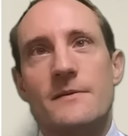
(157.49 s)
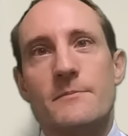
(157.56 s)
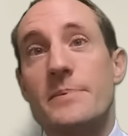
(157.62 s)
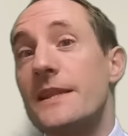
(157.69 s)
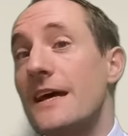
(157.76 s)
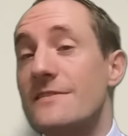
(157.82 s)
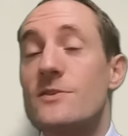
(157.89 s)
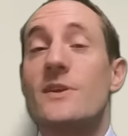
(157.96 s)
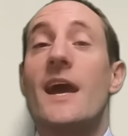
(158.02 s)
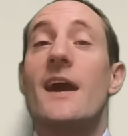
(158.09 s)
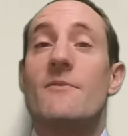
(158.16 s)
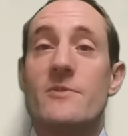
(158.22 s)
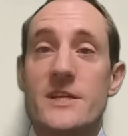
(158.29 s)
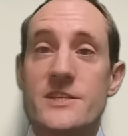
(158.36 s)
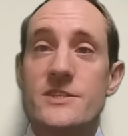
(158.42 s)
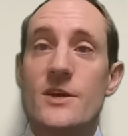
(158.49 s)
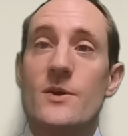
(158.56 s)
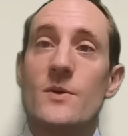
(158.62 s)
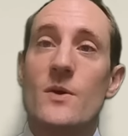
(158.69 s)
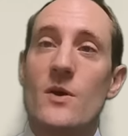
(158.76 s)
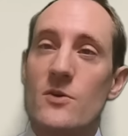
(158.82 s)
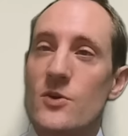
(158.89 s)
but that's on average,
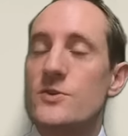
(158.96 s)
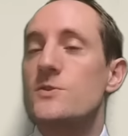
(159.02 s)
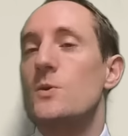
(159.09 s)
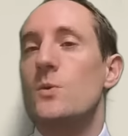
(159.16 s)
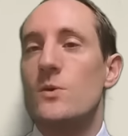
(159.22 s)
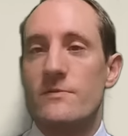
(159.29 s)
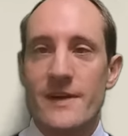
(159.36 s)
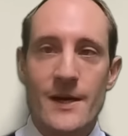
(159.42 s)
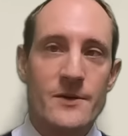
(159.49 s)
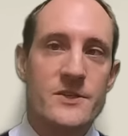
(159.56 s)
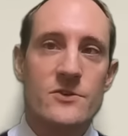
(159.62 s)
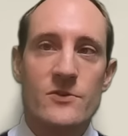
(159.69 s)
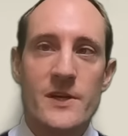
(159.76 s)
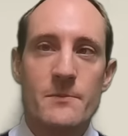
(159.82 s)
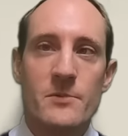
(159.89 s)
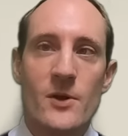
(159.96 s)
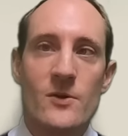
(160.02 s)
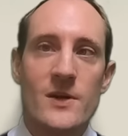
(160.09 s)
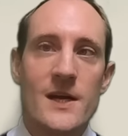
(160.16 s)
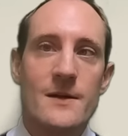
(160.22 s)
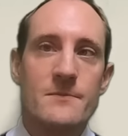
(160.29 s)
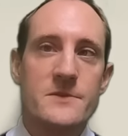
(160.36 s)
so across all of our degree
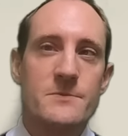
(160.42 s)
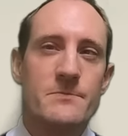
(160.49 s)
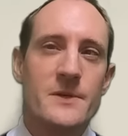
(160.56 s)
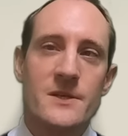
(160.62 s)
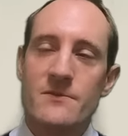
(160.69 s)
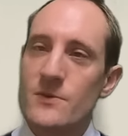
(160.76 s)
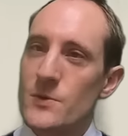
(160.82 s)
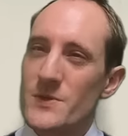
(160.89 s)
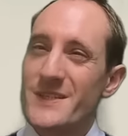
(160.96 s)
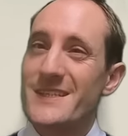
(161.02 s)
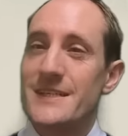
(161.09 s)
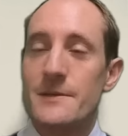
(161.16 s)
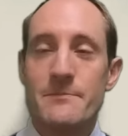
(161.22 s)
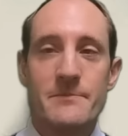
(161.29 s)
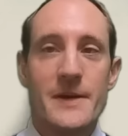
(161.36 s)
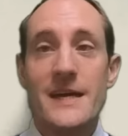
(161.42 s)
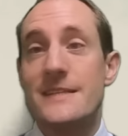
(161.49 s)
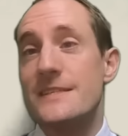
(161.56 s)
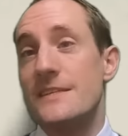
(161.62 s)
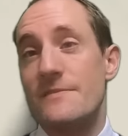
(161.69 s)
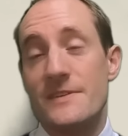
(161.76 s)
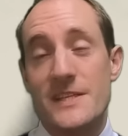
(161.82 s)
programs. But of course, the
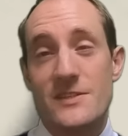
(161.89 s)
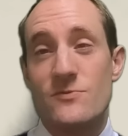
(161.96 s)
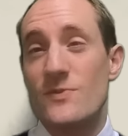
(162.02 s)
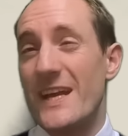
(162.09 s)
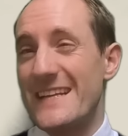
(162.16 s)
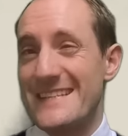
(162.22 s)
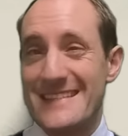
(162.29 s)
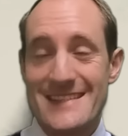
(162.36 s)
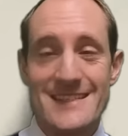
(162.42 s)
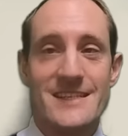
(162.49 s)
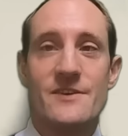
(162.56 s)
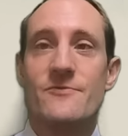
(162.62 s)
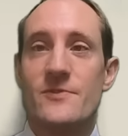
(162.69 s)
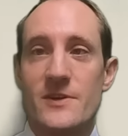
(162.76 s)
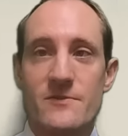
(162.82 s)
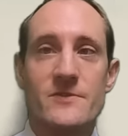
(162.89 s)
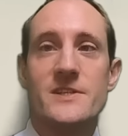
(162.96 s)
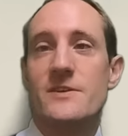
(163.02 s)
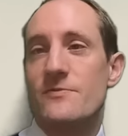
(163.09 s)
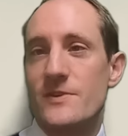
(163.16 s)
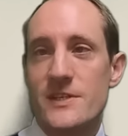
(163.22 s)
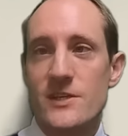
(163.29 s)
competitiveness rate is different for
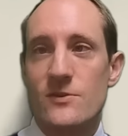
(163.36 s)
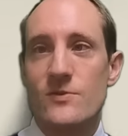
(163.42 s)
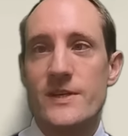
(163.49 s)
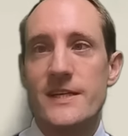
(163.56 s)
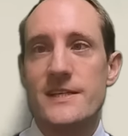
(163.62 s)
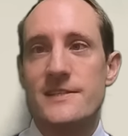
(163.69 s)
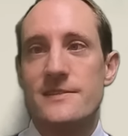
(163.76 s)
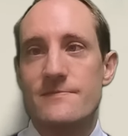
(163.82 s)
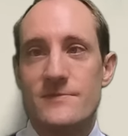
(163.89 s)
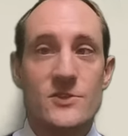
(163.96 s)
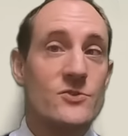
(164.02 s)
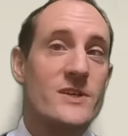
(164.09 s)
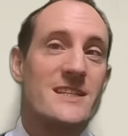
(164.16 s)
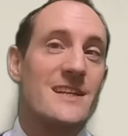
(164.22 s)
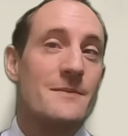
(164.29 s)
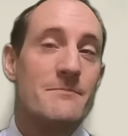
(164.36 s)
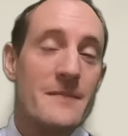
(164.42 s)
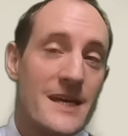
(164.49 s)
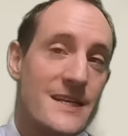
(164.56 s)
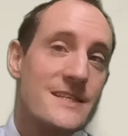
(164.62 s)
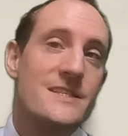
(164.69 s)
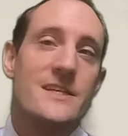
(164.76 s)
different degrees. Degrees like
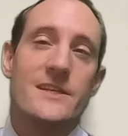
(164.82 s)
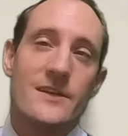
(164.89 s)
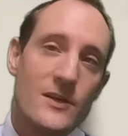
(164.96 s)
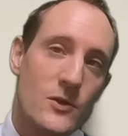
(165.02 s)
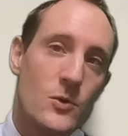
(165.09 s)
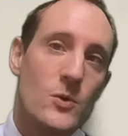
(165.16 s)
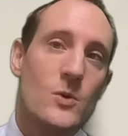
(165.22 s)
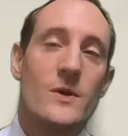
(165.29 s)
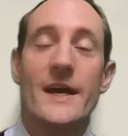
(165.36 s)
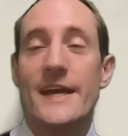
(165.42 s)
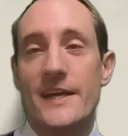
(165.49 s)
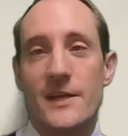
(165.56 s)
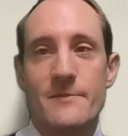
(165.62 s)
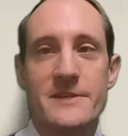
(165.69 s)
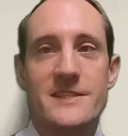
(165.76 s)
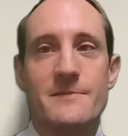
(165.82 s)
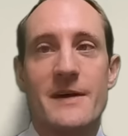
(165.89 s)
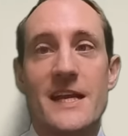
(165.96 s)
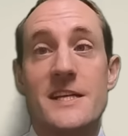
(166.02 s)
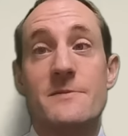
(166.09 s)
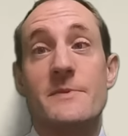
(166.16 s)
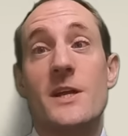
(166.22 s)
medicine, law, economics and
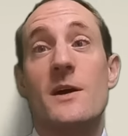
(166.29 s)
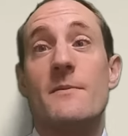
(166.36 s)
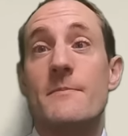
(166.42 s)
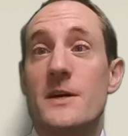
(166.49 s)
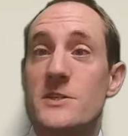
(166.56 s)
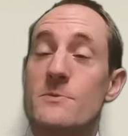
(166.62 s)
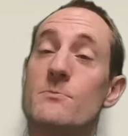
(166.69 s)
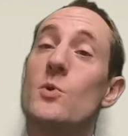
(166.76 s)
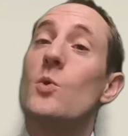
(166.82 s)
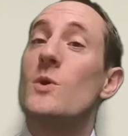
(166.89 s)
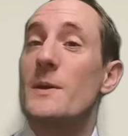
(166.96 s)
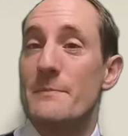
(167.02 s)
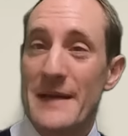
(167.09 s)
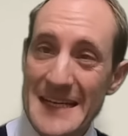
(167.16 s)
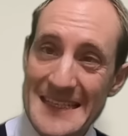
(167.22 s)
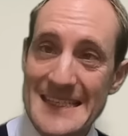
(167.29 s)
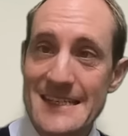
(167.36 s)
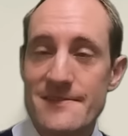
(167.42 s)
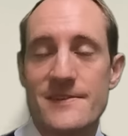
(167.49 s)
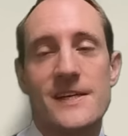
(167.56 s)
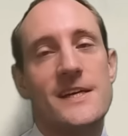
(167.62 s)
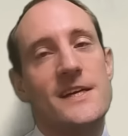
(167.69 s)
management are much more
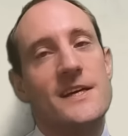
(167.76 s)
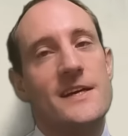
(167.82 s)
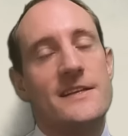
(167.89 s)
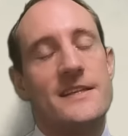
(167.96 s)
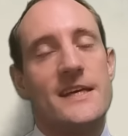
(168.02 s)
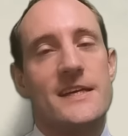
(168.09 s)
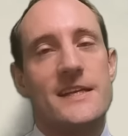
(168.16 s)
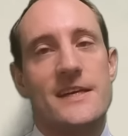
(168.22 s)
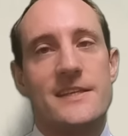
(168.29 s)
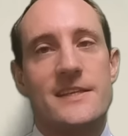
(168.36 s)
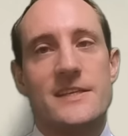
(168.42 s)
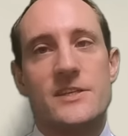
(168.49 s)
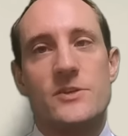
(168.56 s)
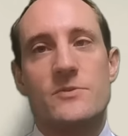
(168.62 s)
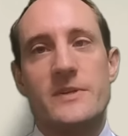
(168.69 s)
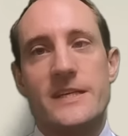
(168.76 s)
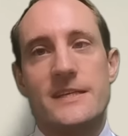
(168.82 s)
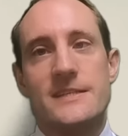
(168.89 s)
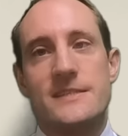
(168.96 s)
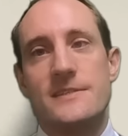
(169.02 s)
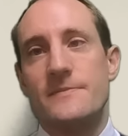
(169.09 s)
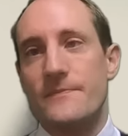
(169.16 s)
competitive than other
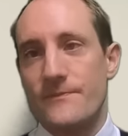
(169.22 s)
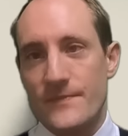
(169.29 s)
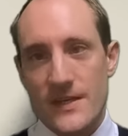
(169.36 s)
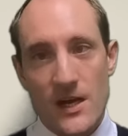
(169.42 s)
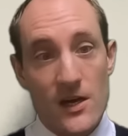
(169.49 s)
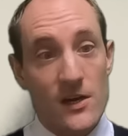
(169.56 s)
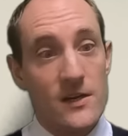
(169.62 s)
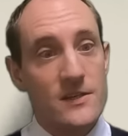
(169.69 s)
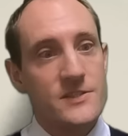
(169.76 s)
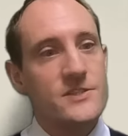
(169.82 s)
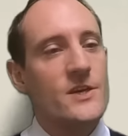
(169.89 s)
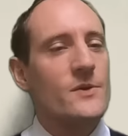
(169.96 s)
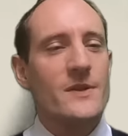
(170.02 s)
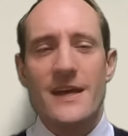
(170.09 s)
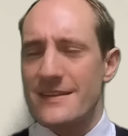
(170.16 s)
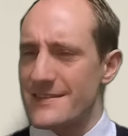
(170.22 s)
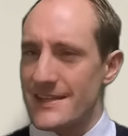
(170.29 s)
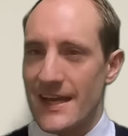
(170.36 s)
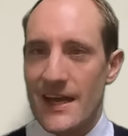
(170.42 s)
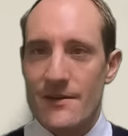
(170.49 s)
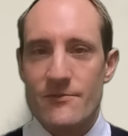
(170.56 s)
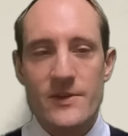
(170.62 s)
degrees are, so that's
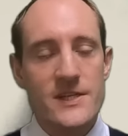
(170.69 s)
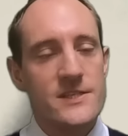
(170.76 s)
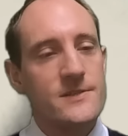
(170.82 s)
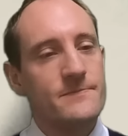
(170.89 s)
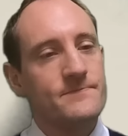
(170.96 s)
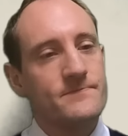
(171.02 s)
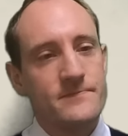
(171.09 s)
an average.